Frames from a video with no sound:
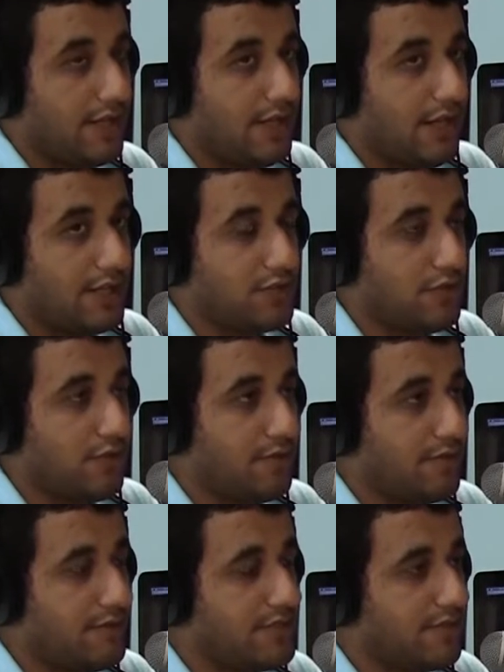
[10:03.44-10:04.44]
an actual
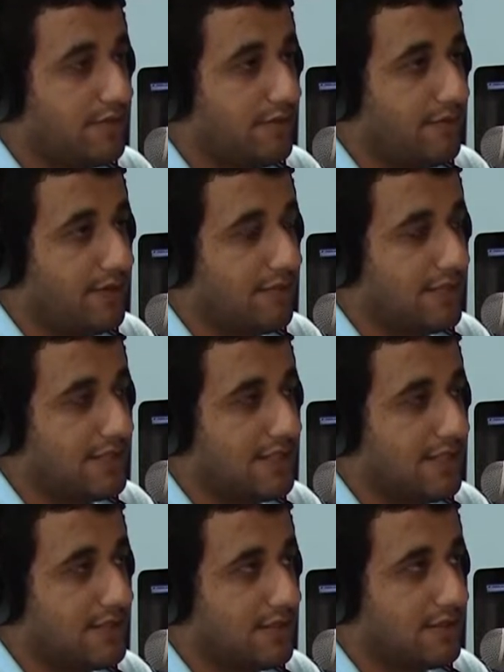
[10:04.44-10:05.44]
permission from EMKC
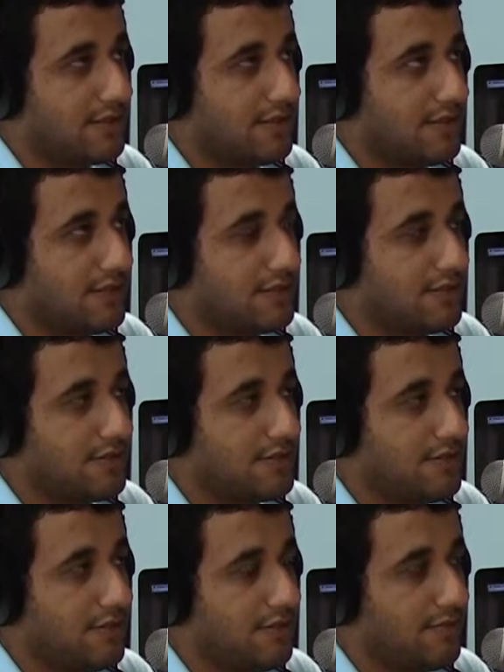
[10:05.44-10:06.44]
as an international
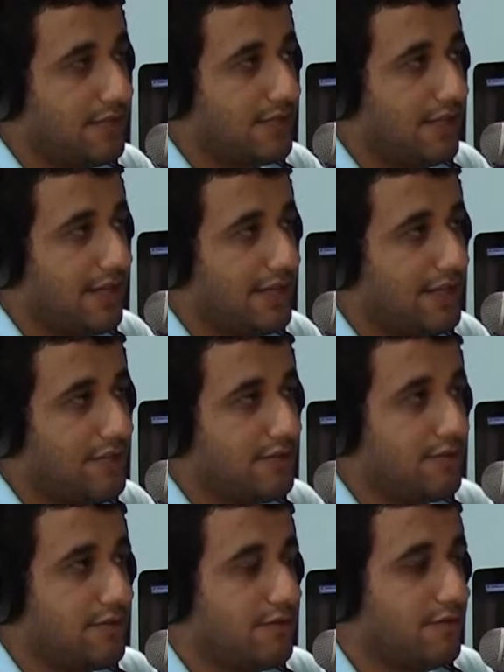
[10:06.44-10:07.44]
student, but I can
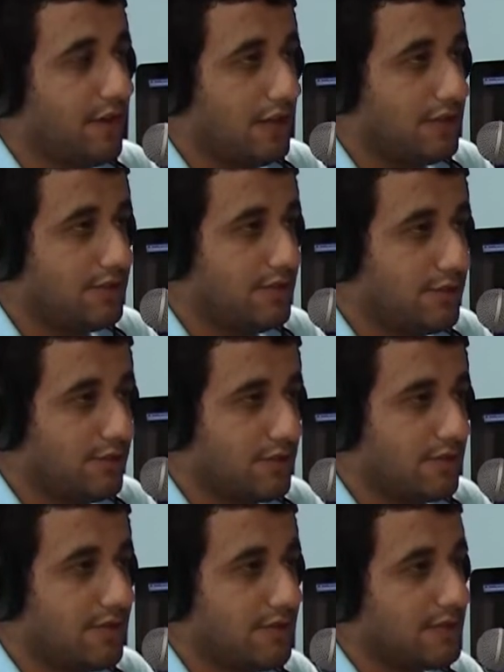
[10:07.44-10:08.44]
do volunteer
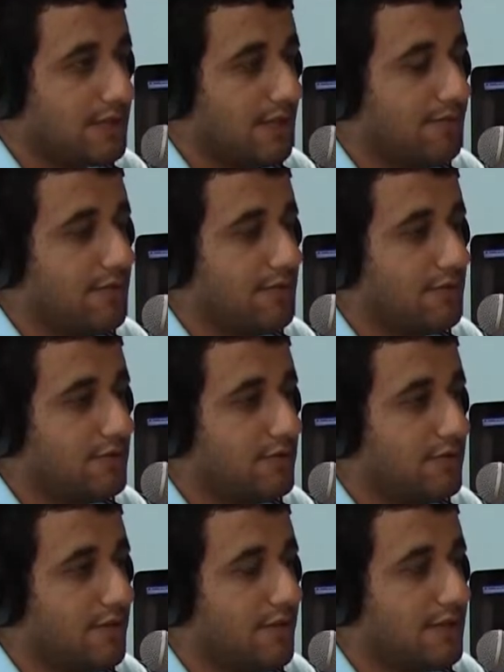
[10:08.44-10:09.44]
work, for example, or
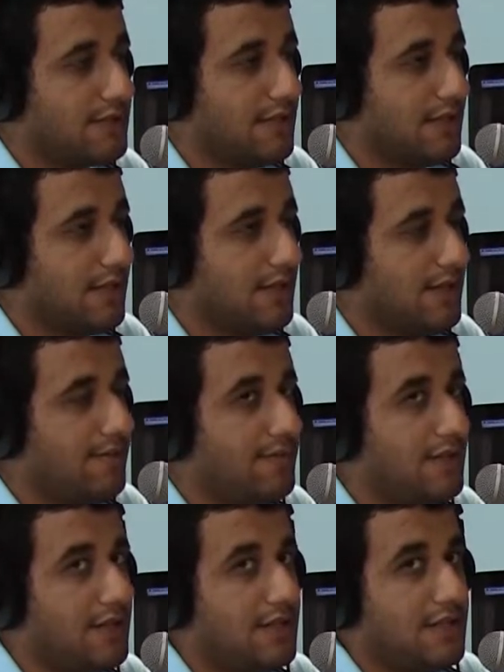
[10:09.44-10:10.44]
do things like that.
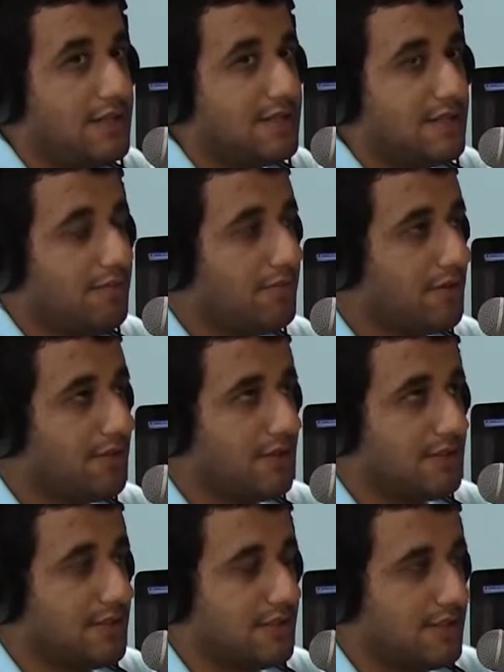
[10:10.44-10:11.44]
Simple
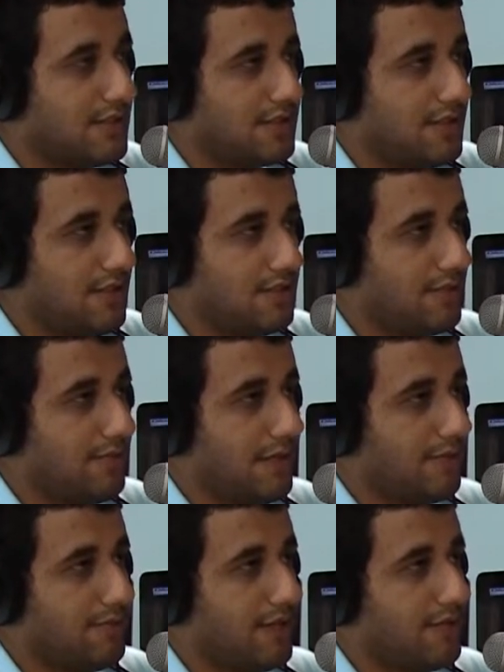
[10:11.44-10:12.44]
things. It doesn't need to be
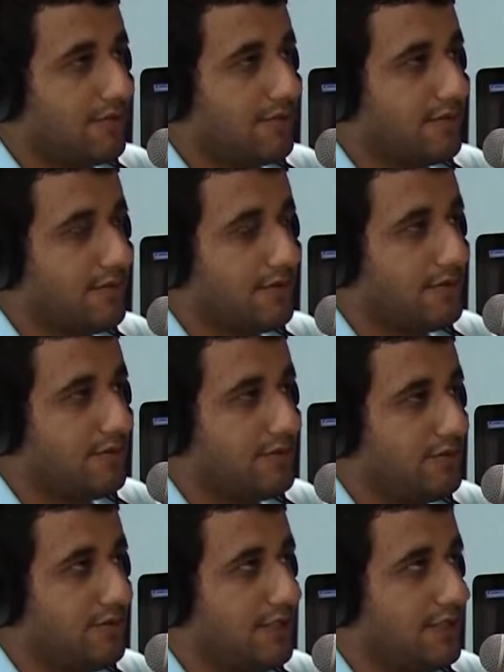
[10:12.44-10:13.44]
on paper
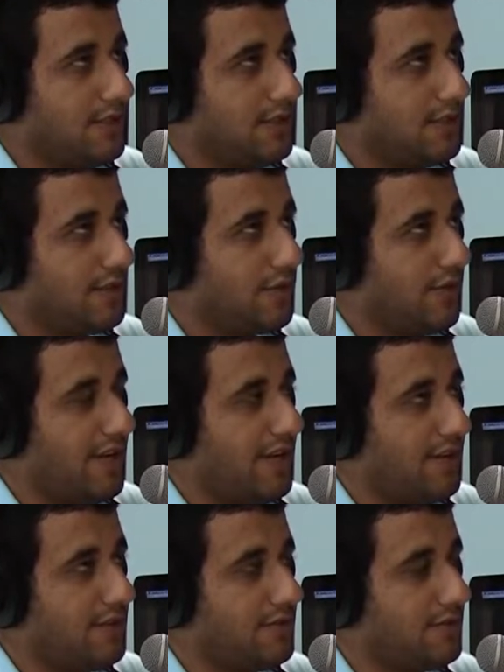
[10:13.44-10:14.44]
to be
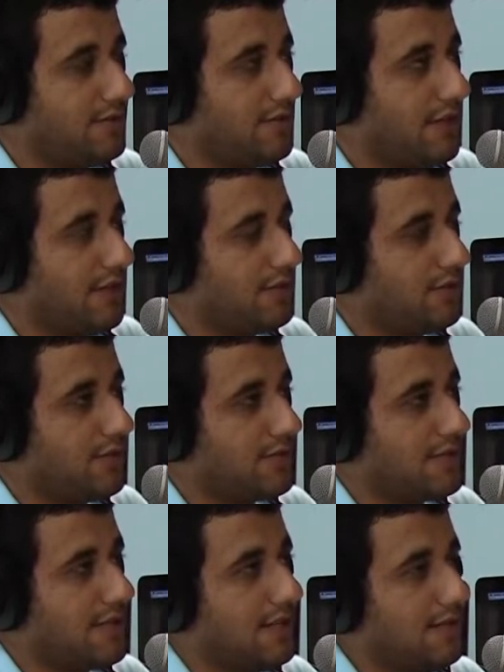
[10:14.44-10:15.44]
credited to that,
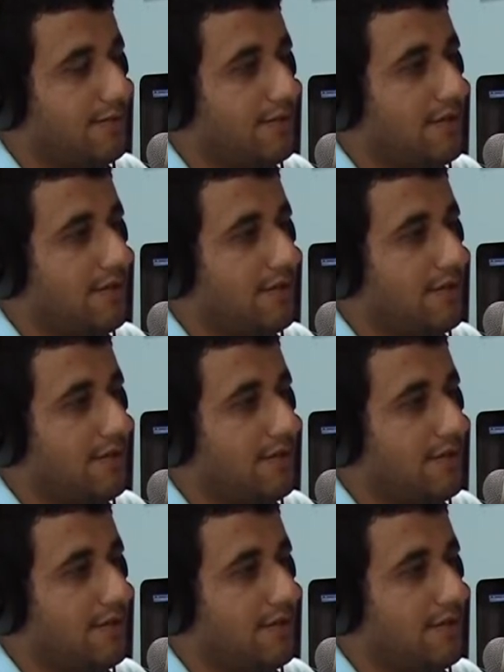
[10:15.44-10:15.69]
towards that.